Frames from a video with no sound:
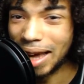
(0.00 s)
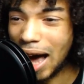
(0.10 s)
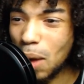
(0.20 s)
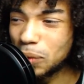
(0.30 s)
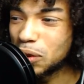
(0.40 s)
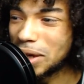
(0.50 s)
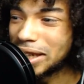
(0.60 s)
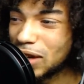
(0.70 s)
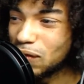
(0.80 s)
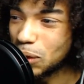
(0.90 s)
I was going to
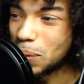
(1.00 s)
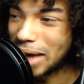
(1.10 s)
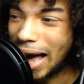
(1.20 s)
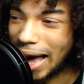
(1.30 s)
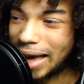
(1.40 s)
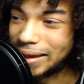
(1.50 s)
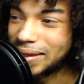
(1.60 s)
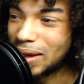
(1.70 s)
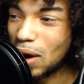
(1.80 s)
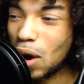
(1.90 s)
give you
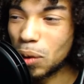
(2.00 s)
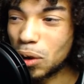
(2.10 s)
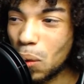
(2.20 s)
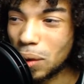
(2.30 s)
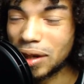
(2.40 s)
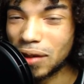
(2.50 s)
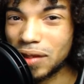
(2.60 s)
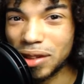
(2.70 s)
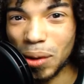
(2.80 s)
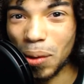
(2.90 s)
guys a recording of
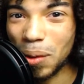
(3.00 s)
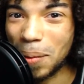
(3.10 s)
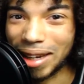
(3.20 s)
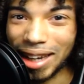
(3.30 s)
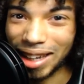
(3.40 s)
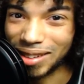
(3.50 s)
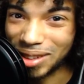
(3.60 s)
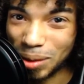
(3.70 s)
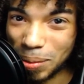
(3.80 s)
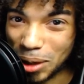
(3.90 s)
this. Oh my God, there's
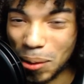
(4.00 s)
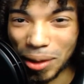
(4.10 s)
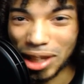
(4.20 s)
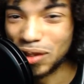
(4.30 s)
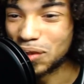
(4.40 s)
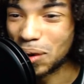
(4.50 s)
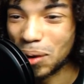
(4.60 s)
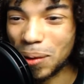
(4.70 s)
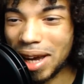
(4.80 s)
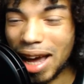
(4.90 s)
going to be a cool intro.